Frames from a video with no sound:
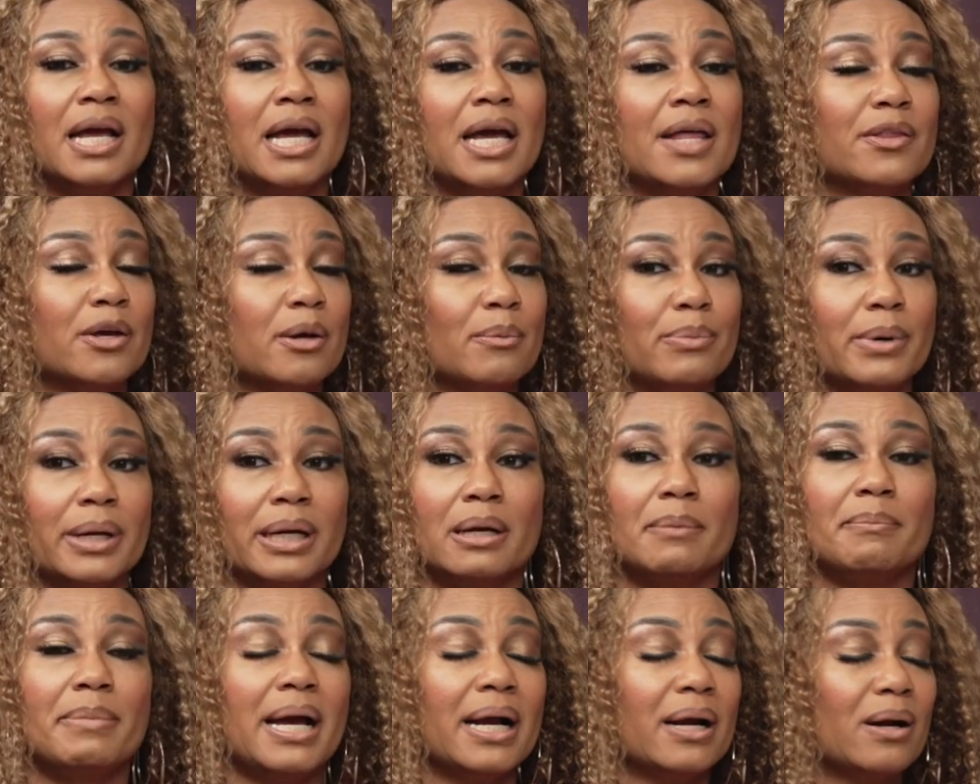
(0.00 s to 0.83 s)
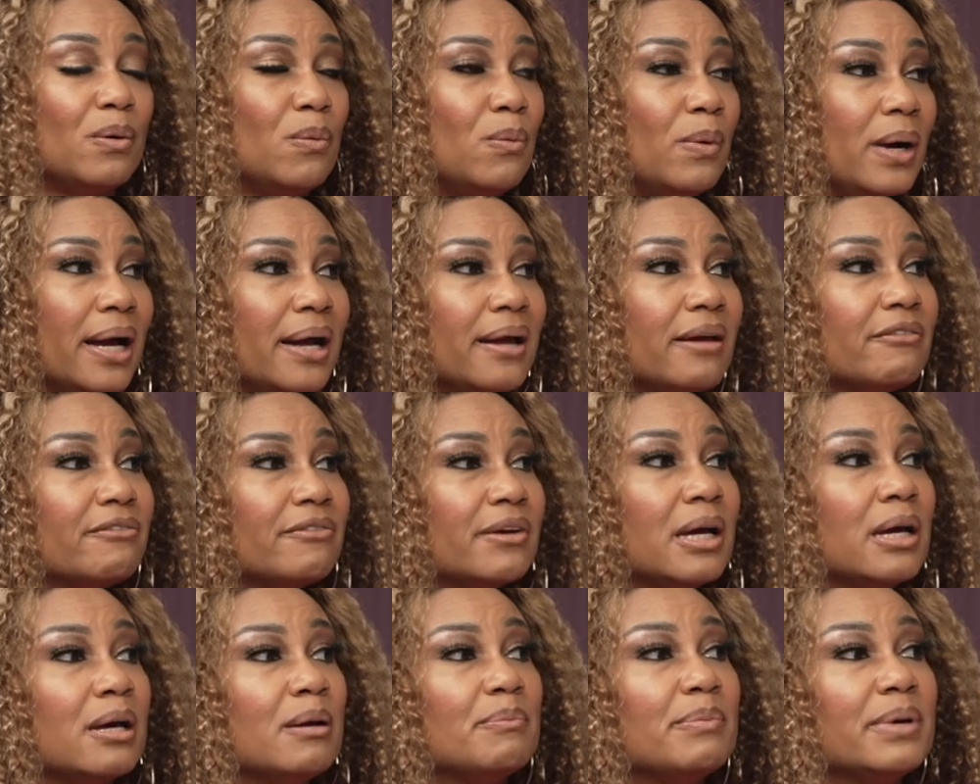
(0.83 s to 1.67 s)
and they're bringing back a wife
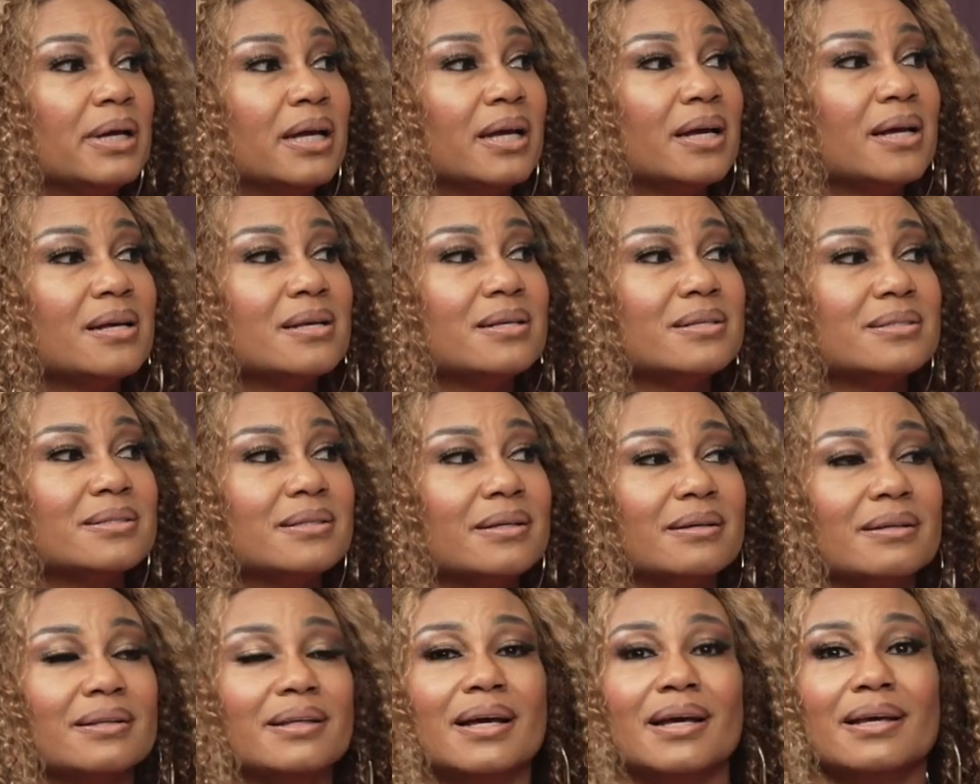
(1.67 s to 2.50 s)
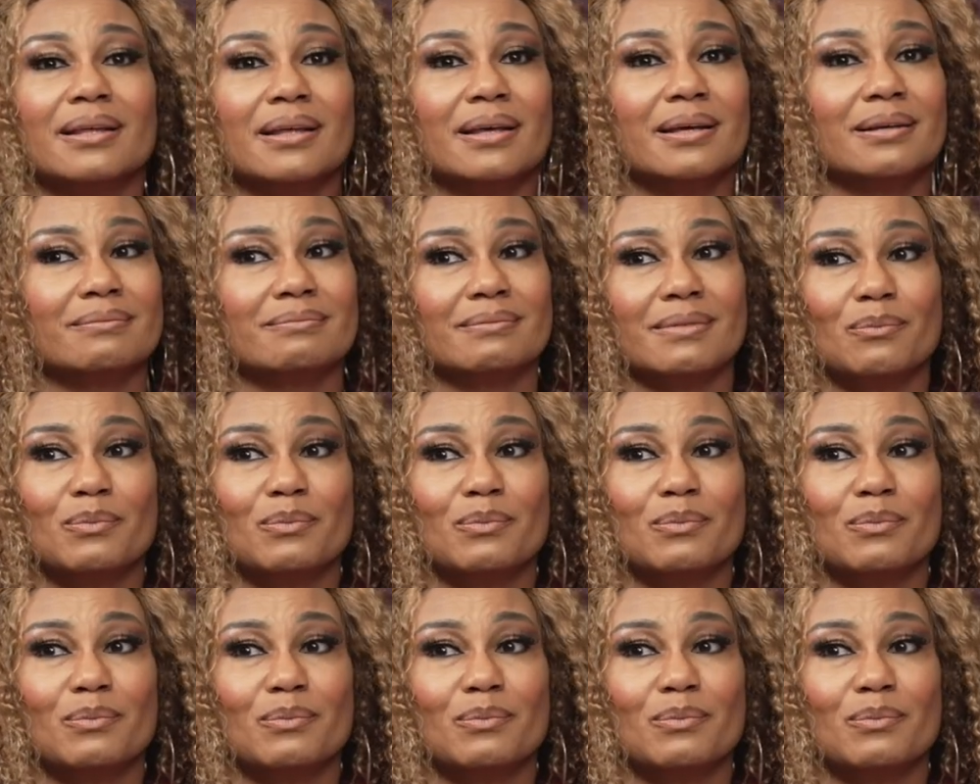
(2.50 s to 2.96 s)
because they're like,